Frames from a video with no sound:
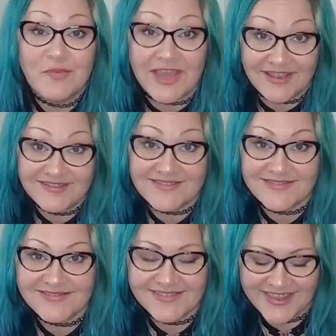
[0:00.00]
cakes
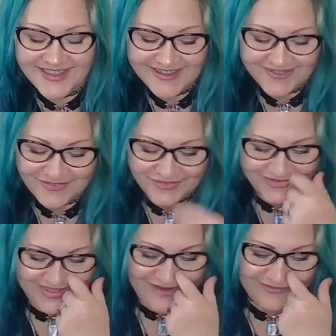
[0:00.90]
for
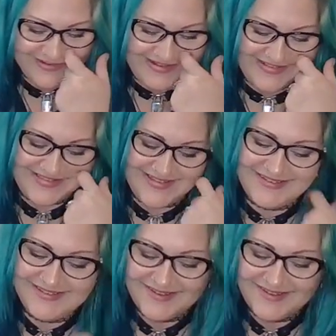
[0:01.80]
that reason.